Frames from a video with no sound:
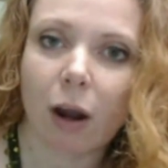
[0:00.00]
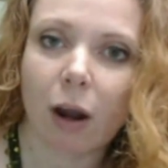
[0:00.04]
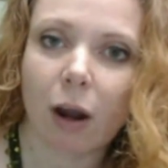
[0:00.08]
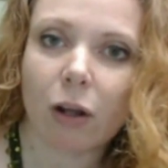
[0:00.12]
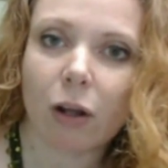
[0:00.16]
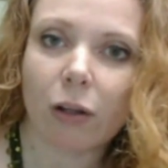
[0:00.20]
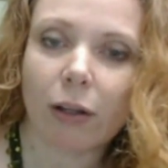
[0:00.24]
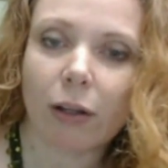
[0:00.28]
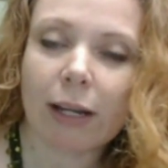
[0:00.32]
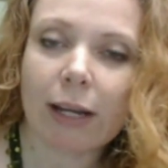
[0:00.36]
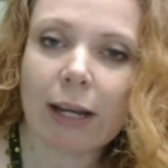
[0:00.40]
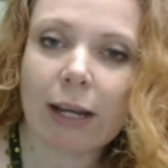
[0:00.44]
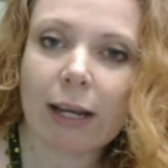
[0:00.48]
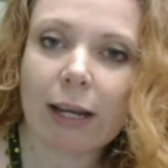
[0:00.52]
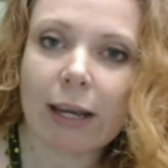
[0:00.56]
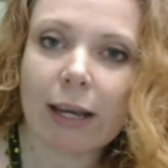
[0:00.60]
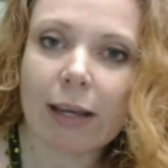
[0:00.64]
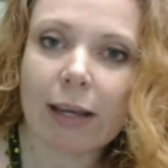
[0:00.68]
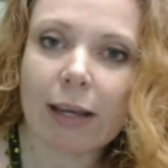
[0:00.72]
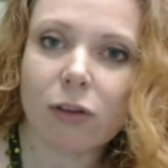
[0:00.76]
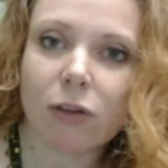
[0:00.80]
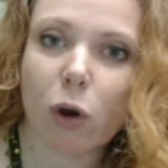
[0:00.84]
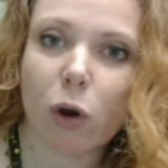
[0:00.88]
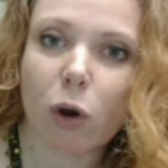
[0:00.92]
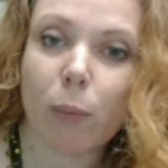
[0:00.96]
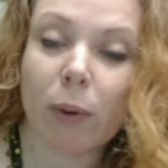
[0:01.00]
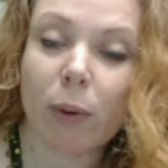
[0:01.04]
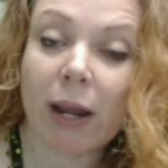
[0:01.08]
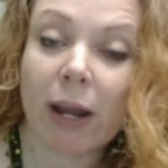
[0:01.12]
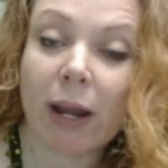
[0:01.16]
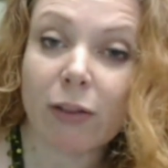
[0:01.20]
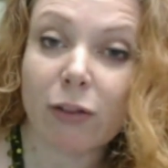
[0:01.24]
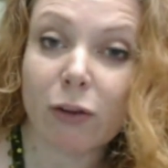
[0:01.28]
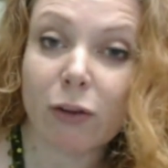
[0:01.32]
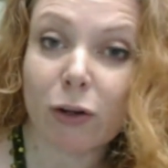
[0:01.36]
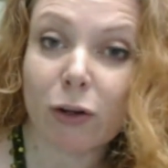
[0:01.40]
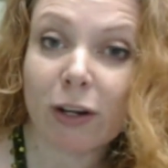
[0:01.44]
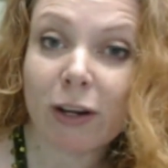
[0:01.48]
Our clinic is open
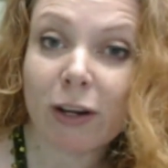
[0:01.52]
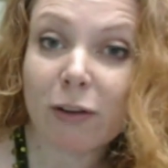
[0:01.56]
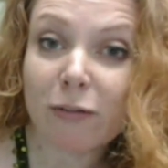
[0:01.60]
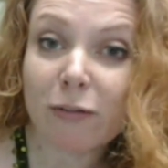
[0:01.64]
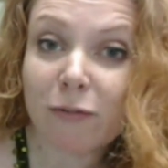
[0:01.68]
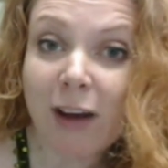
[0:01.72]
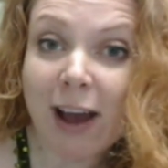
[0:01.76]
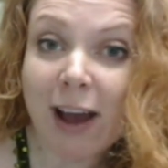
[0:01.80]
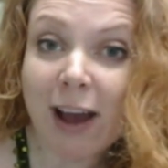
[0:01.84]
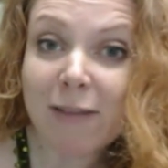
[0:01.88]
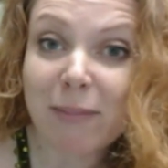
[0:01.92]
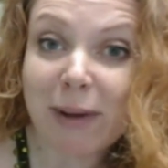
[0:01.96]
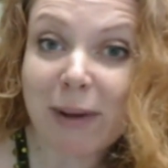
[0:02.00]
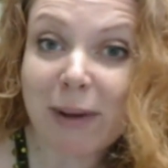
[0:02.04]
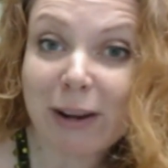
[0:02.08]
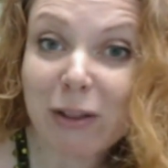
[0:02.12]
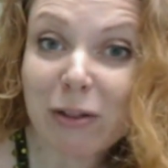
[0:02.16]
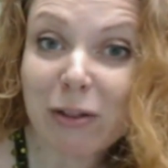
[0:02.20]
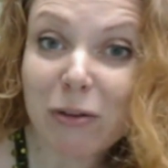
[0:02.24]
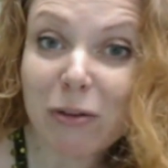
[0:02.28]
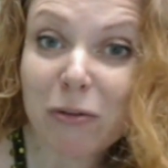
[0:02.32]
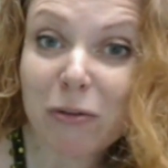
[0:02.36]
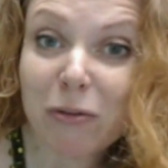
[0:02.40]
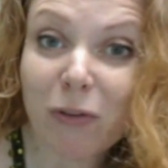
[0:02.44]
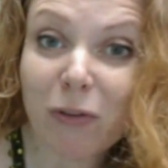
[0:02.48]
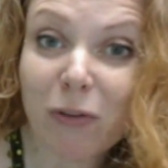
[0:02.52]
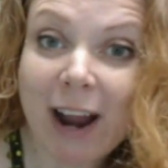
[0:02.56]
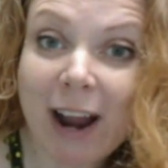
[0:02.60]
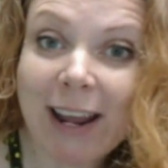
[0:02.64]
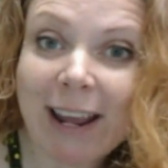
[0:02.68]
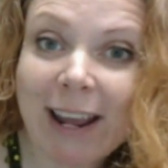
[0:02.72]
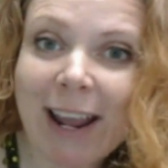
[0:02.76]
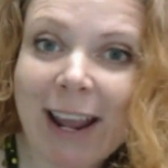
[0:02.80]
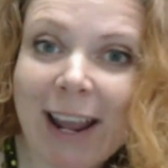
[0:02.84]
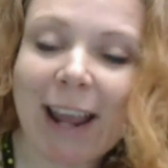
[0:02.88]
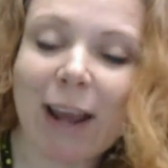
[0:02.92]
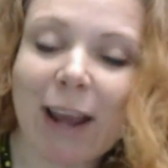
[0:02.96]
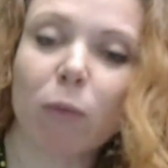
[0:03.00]
8:30 to 5 Monday through
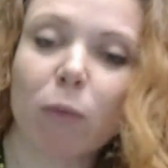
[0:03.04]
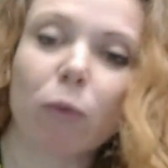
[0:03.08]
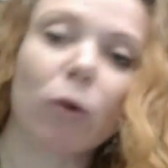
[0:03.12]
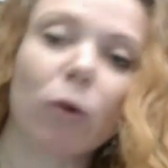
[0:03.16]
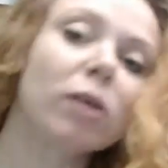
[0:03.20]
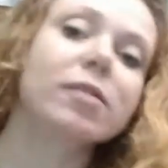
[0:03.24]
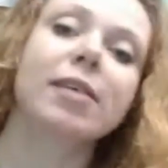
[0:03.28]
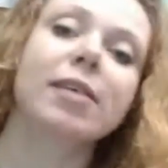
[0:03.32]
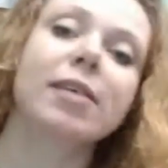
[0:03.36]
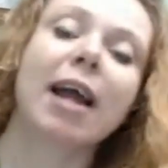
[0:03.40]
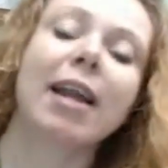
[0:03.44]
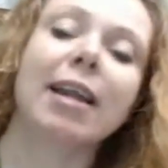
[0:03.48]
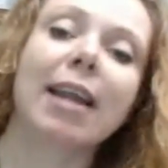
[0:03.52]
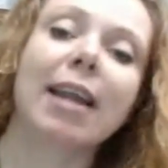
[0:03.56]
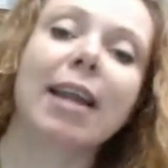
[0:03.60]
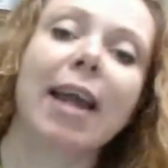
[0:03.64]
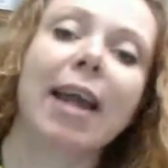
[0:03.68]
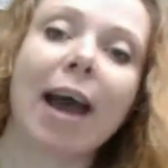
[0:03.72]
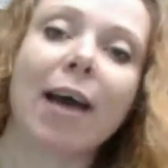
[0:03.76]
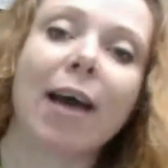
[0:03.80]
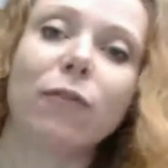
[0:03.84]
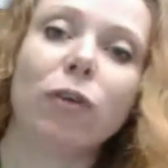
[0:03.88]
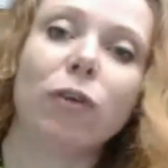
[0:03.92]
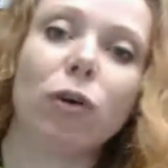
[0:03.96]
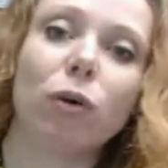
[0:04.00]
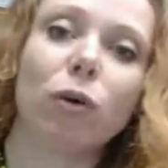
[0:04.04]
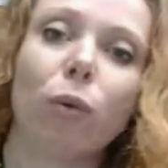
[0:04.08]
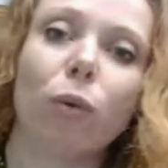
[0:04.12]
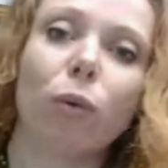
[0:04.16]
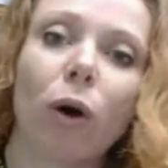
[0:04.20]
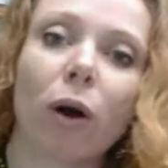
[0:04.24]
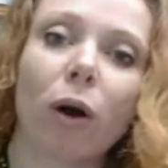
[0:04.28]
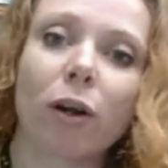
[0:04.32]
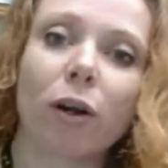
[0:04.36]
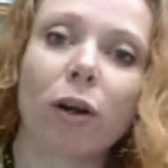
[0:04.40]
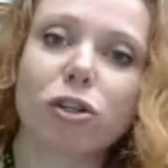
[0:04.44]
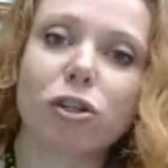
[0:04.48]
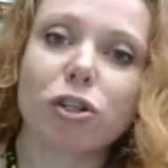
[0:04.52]
Friday, and we're excited to have
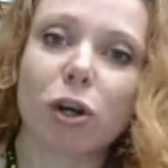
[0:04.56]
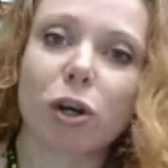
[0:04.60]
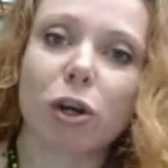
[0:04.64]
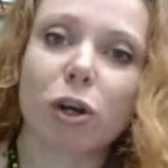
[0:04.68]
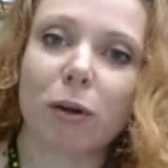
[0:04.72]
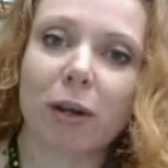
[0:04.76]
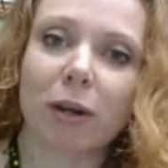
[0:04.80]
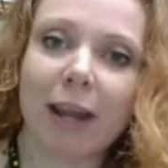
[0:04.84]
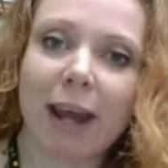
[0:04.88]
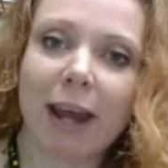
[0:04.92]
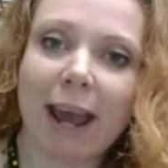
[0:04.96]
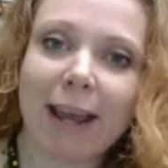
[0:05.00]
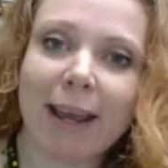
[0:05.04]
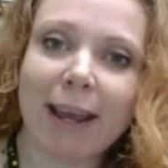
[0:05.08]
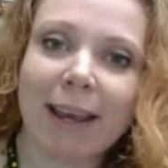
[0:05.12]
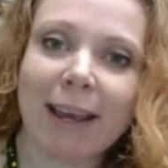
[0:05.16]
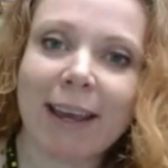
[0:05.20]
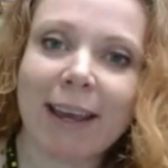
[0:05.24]
you on our show today.